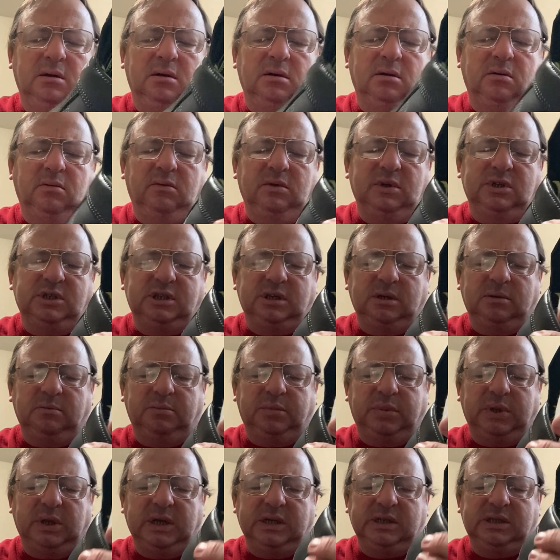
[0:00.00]
with some
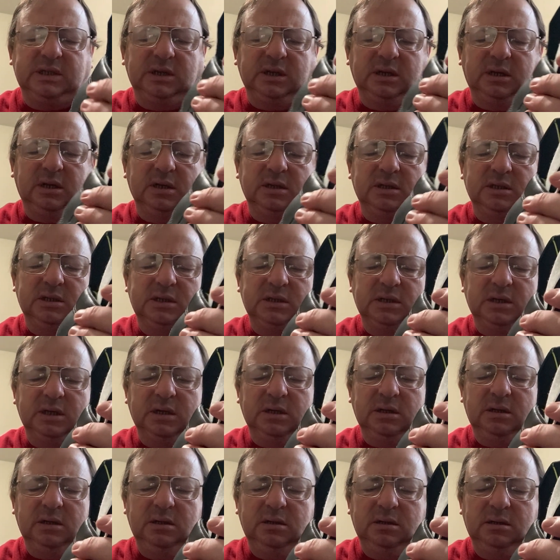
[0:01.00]
plastic
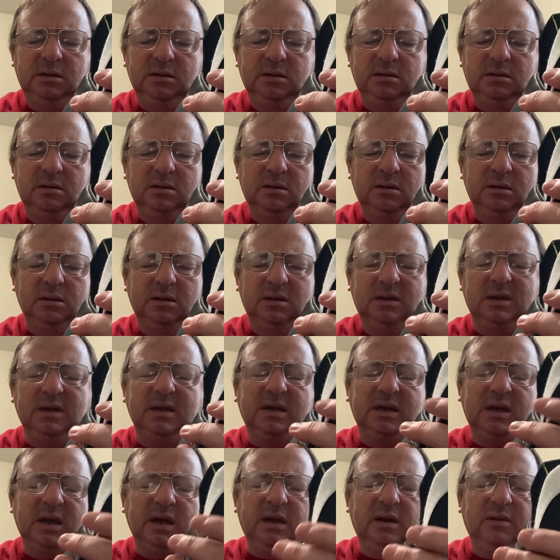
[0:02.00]
inside. They're
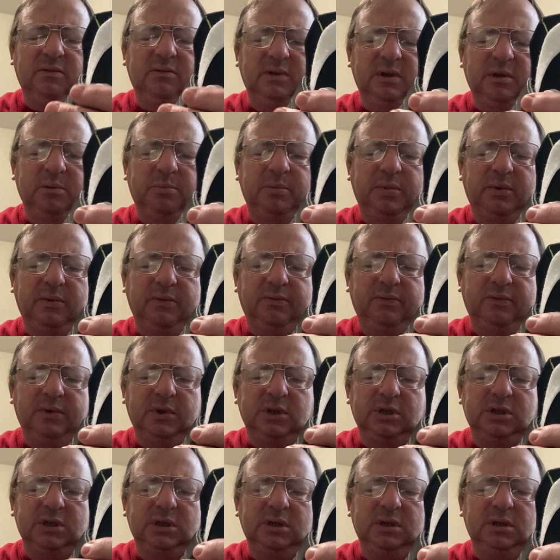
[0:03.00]
kind of like
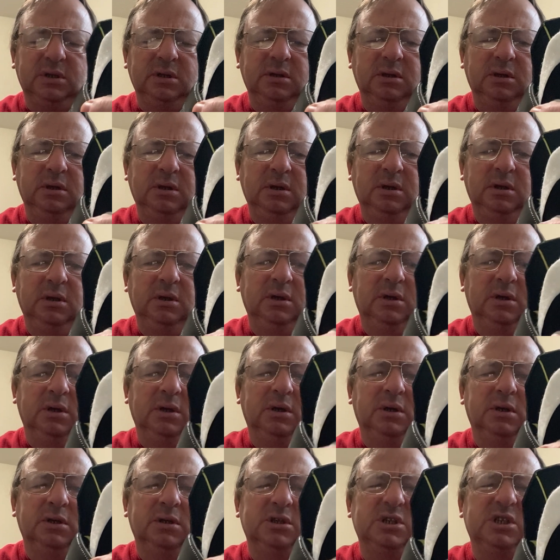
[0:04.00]
professional,
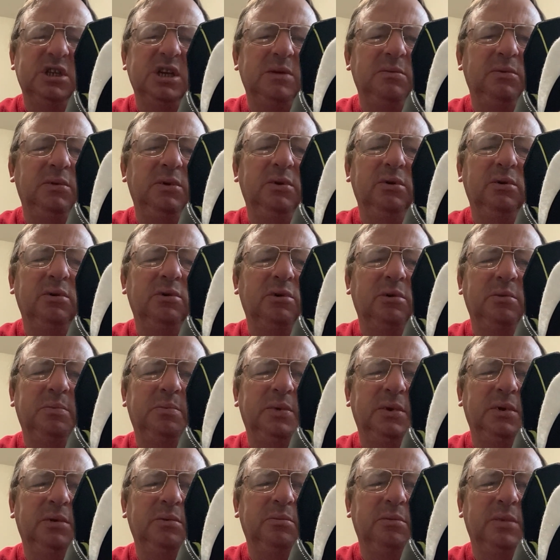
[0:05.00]
some
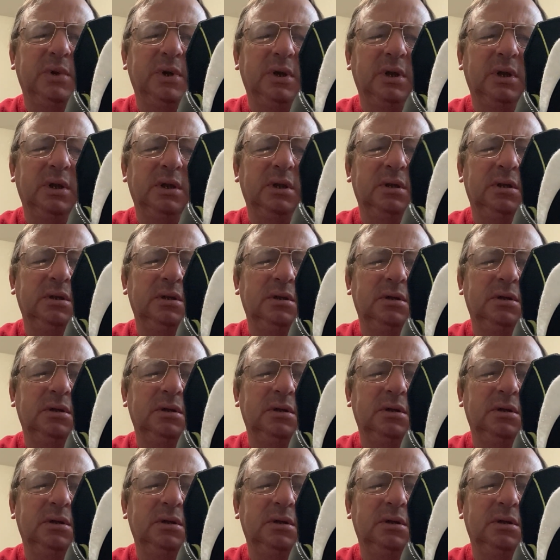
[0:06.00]
European brand,